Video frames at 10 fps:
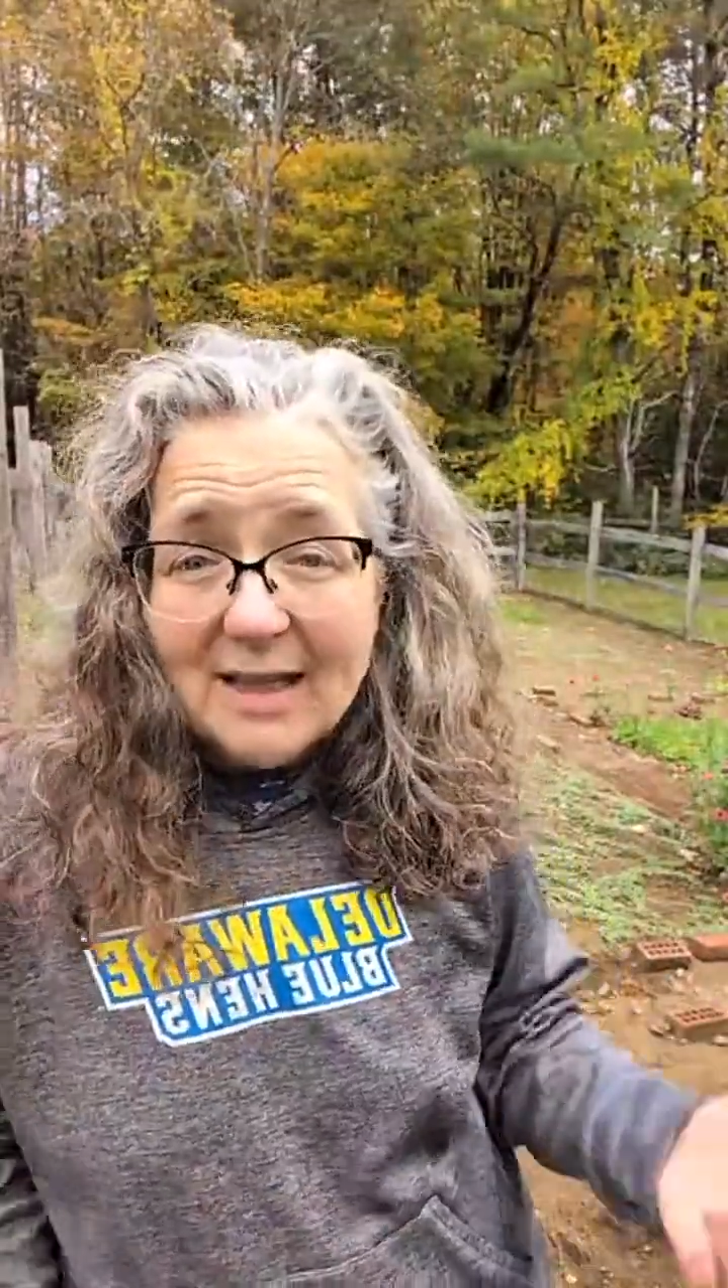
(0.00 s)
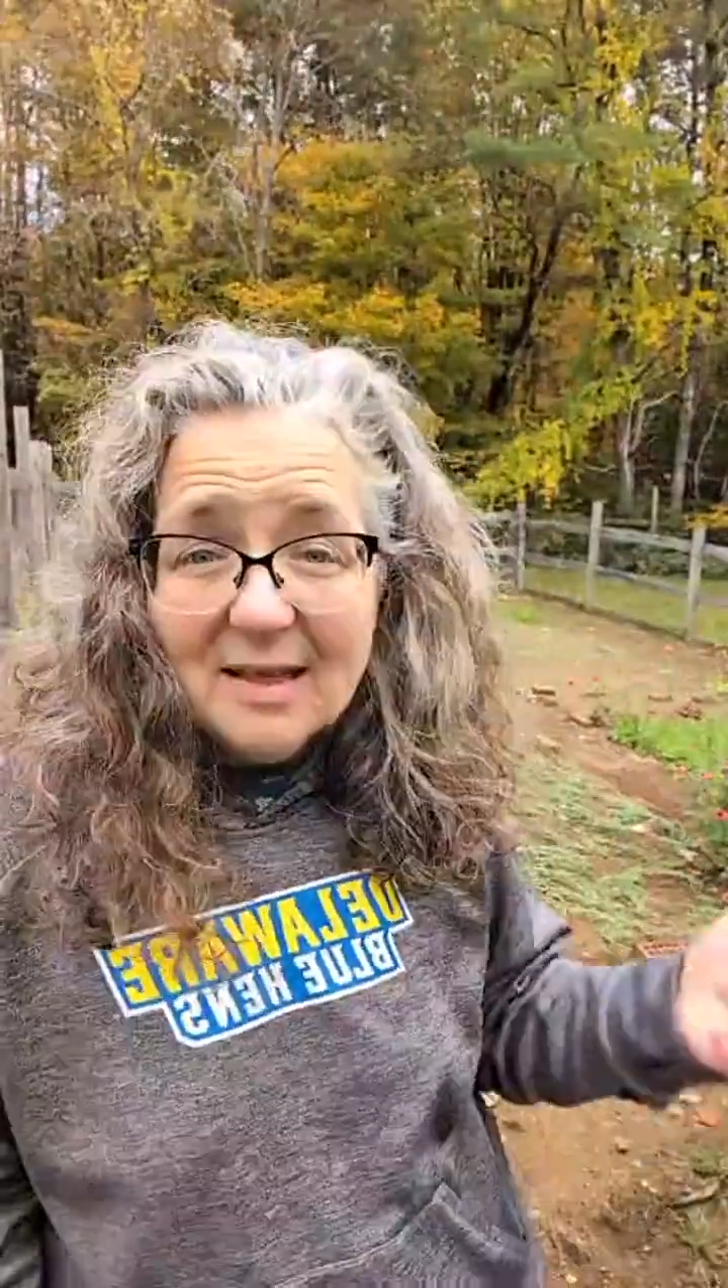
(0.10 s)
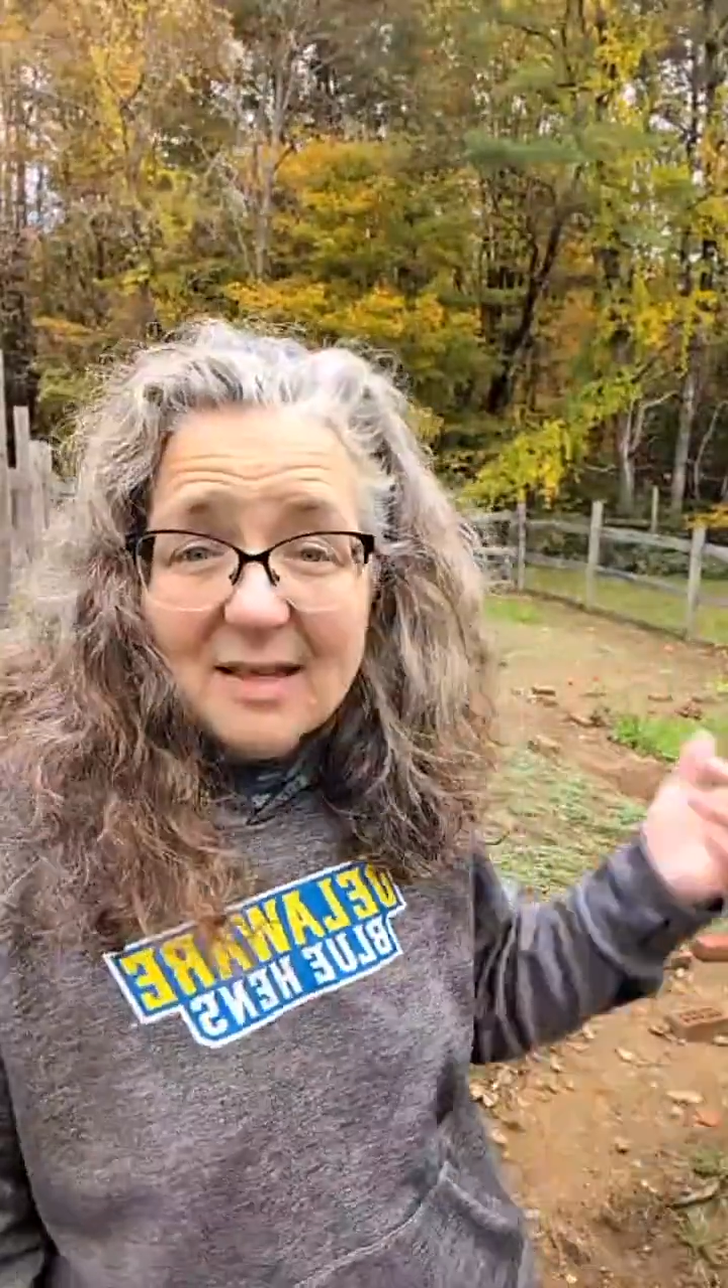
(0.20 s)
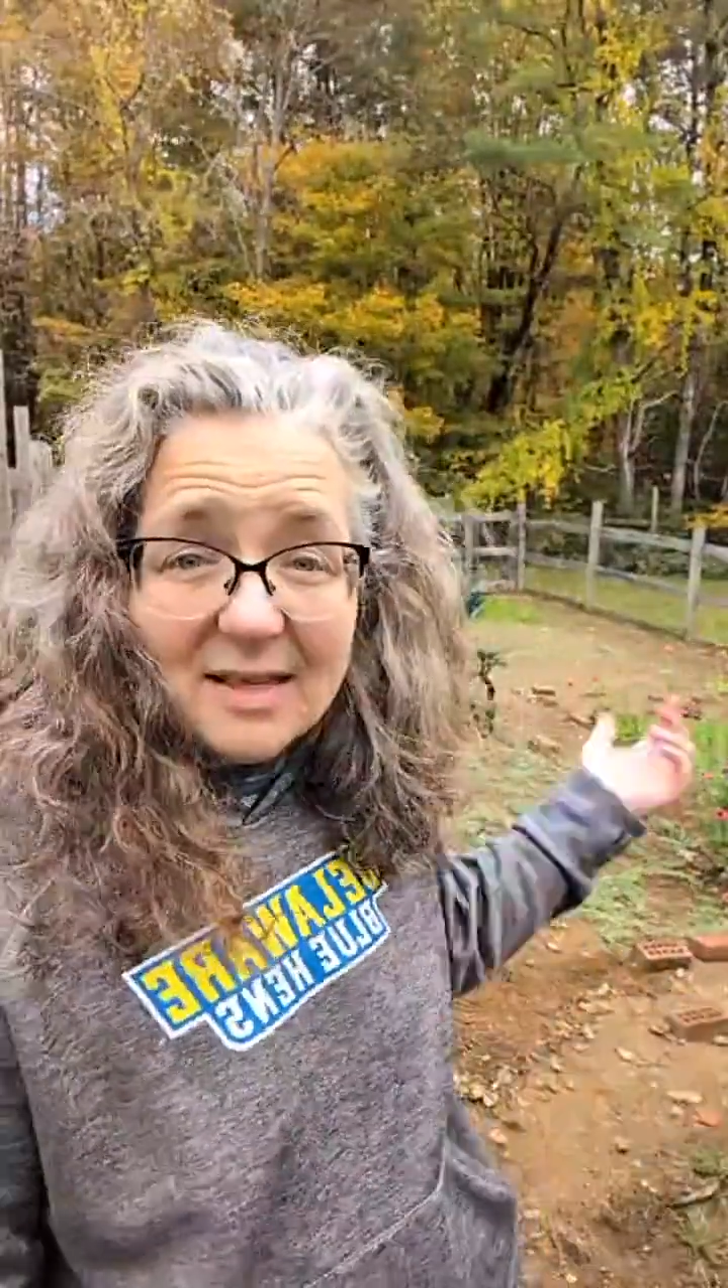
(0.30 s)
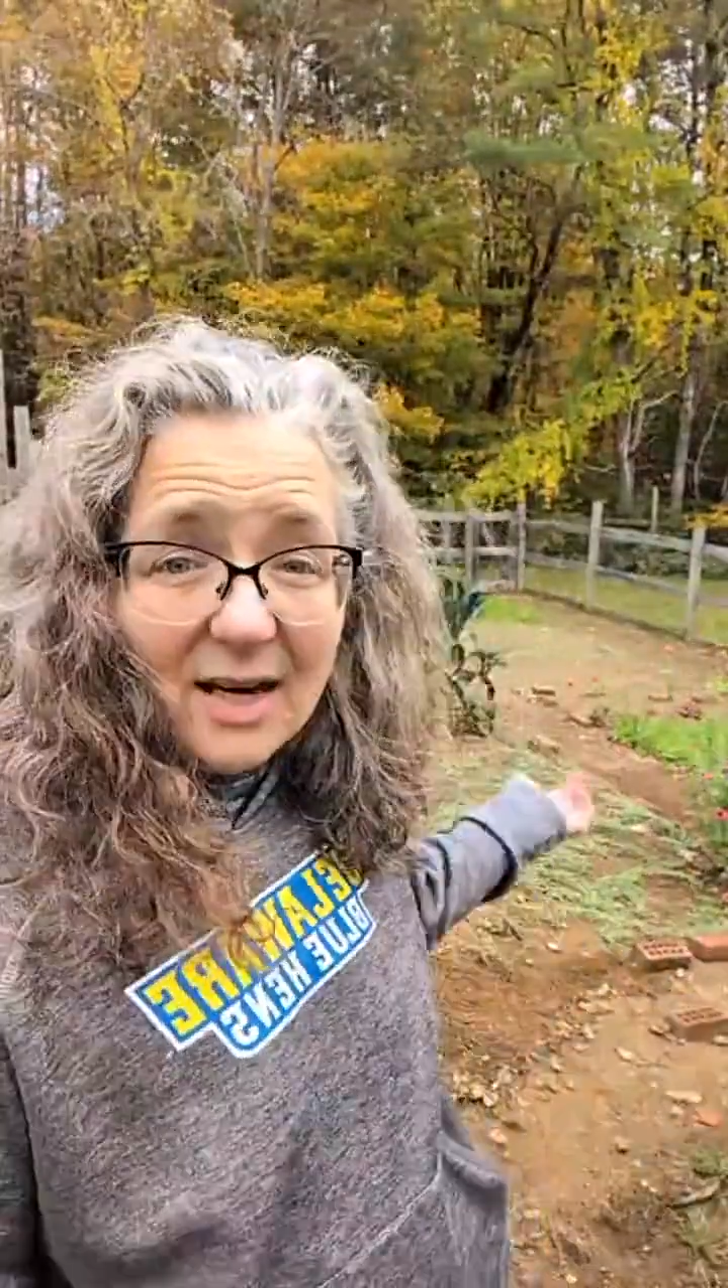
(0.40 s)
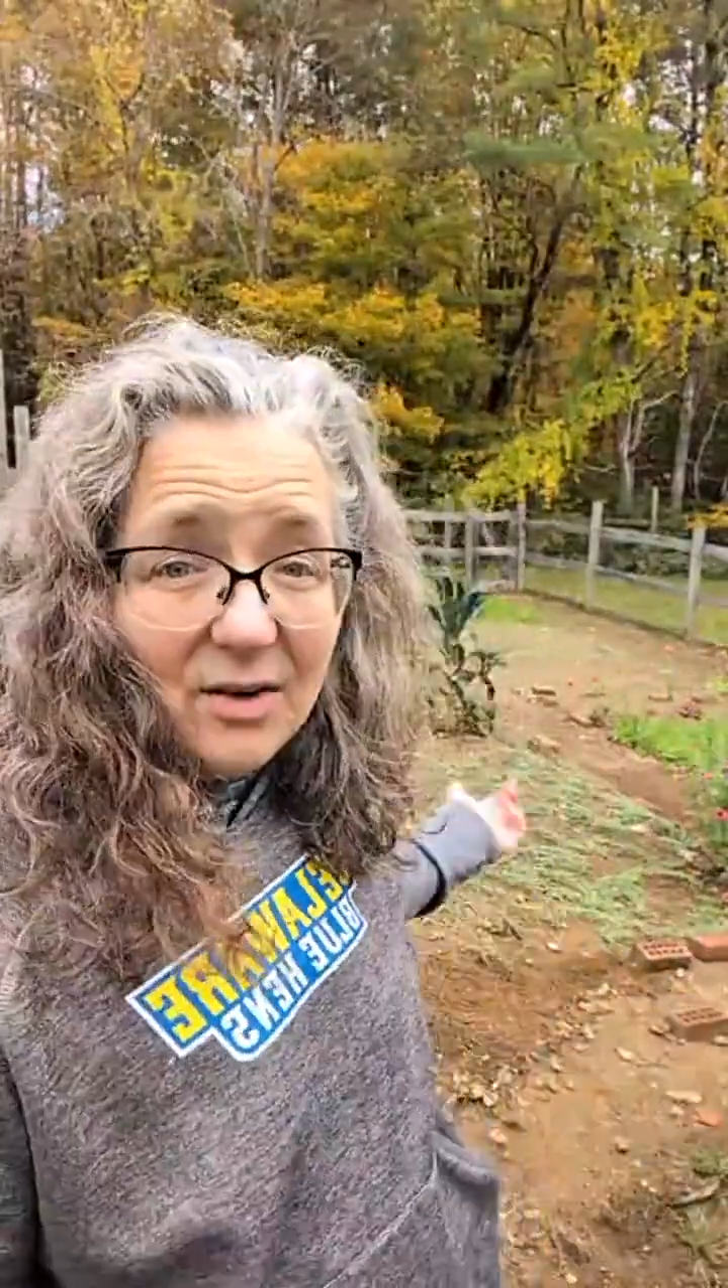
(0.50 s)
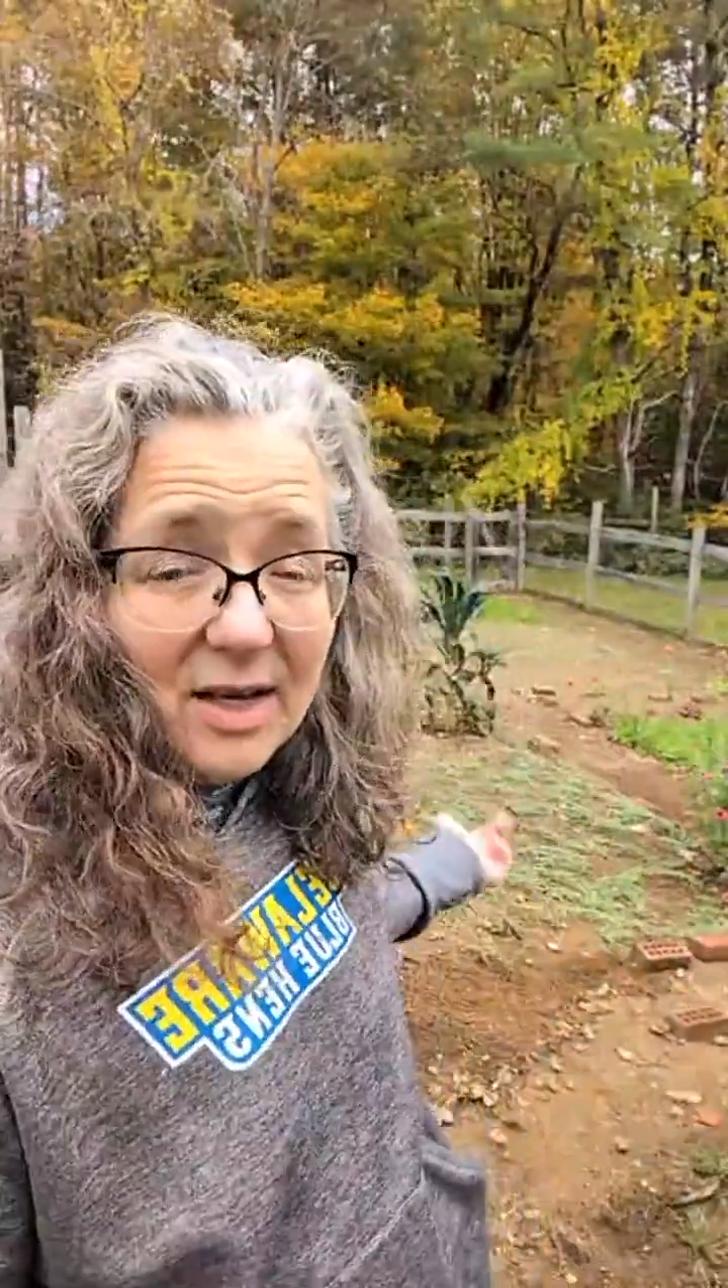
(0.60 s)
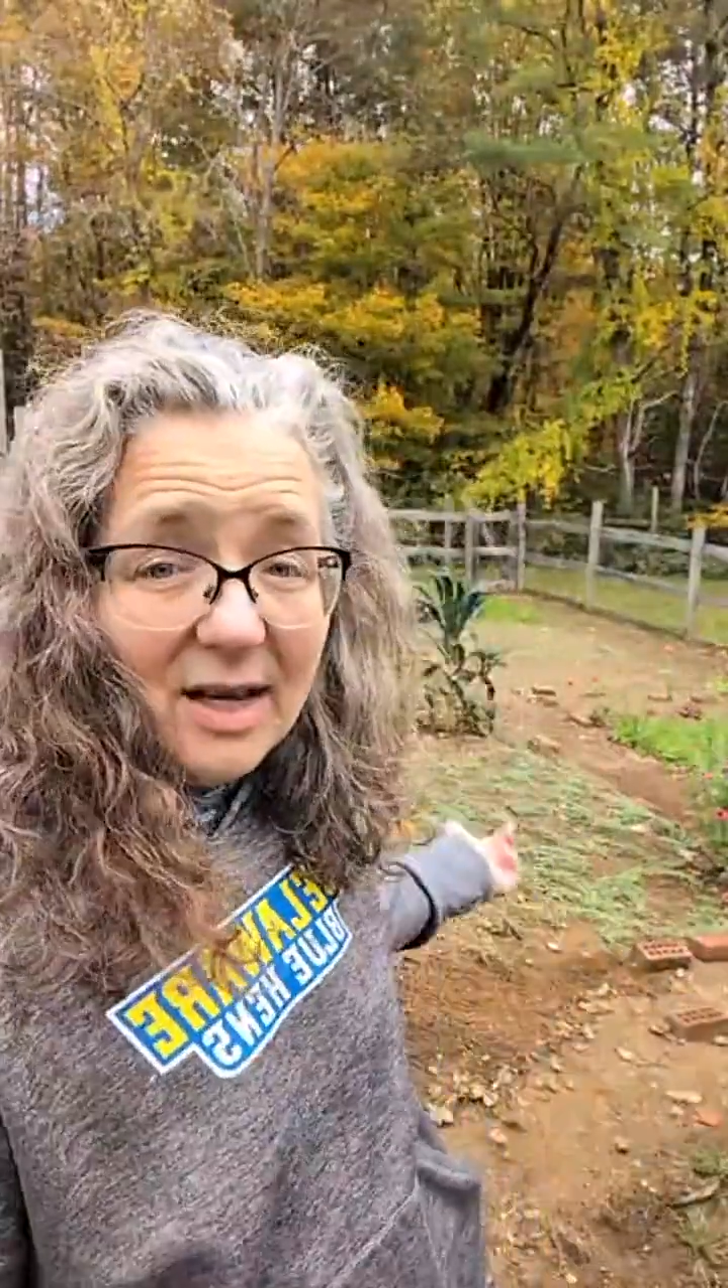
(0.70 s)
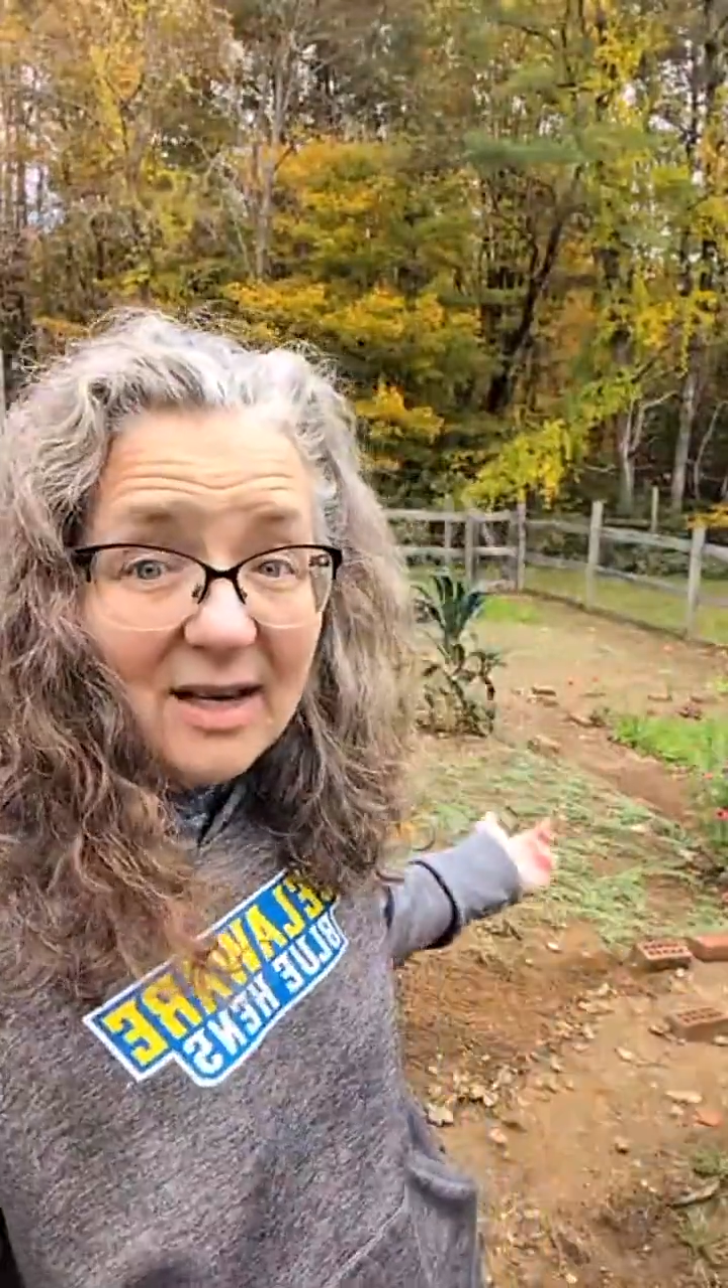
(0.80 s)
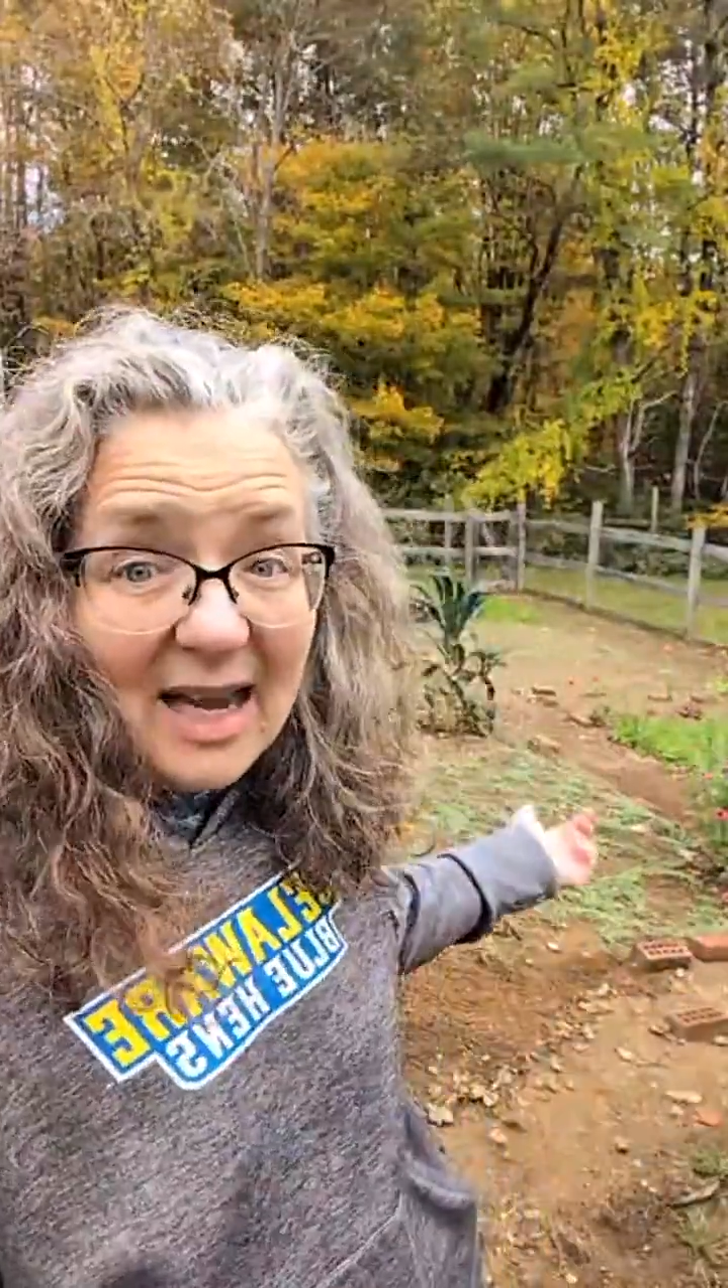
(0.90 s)
rid this
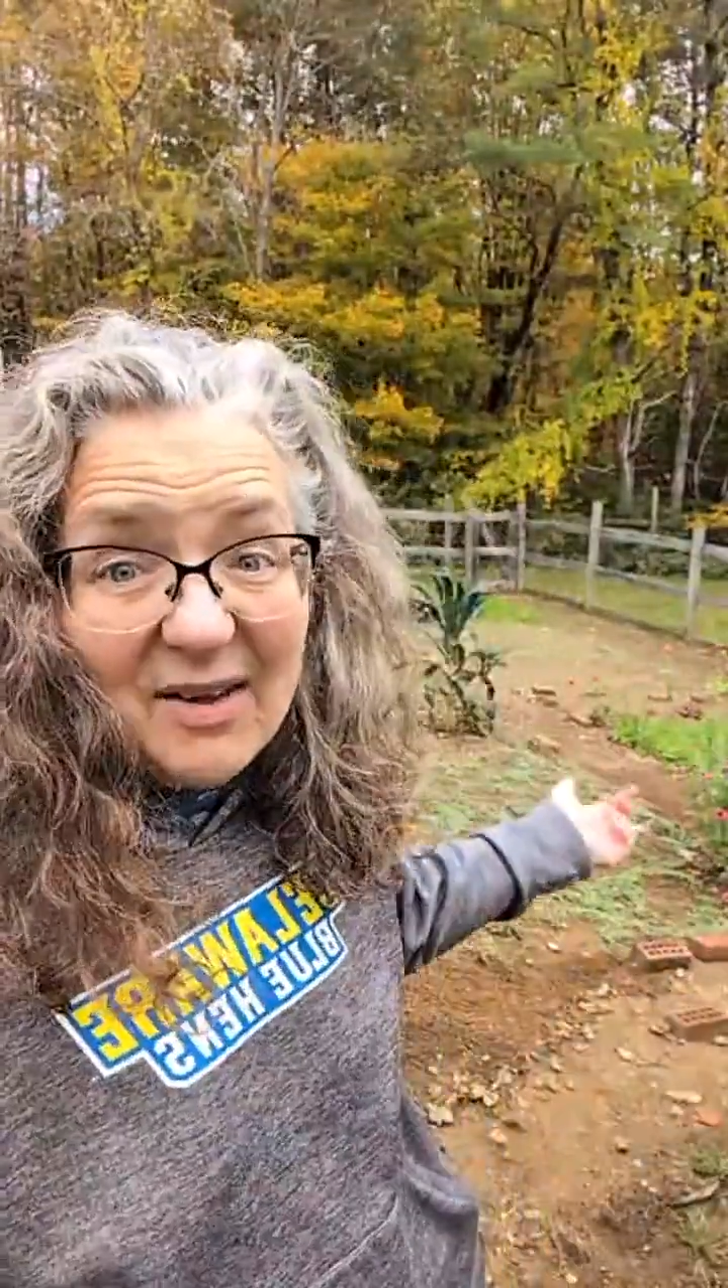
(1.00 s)
area,